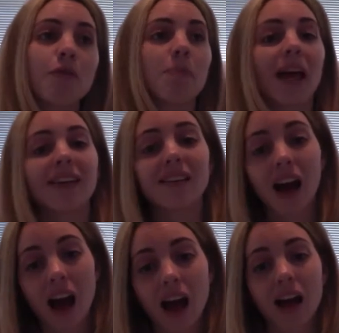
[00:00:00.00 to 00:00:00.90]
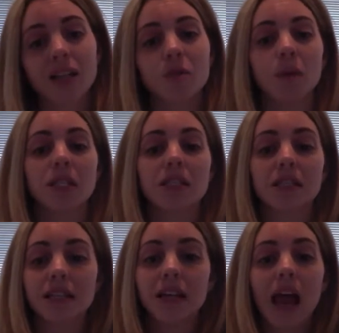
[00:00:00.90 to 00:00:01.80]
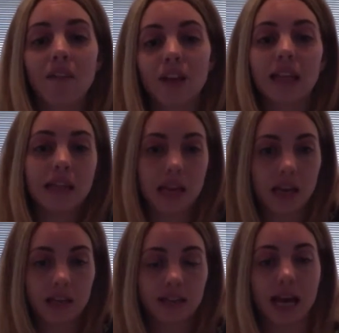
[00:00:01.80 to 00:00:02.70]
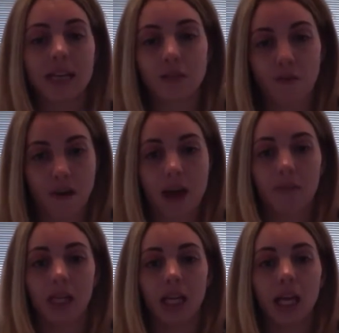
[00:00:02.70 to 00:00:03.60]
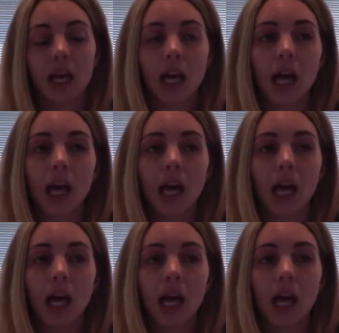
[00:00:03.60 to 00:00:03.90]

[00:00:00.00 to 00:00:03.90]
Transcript: we played cards, we just did loving things as a family.